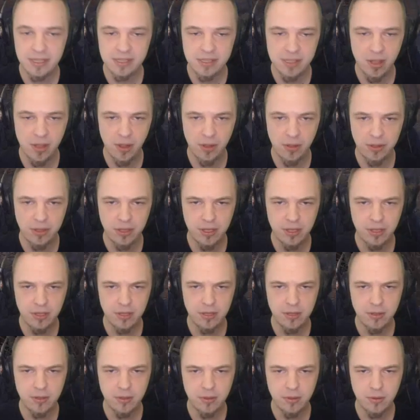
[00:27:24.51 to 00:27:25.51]
It's all
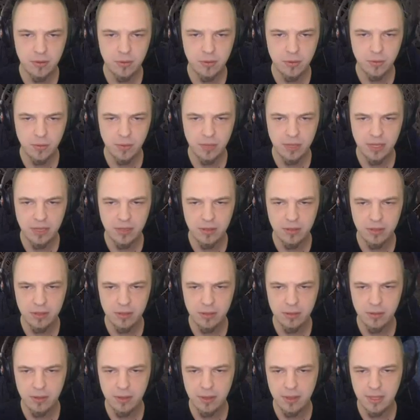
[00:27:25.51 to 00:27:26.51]
good. We
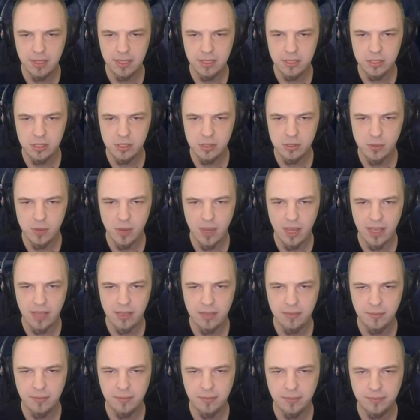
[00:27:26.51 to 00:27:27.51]
gonna do the thing just
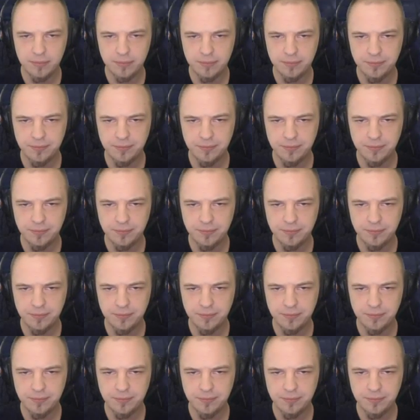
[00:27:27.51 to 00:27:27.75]
right.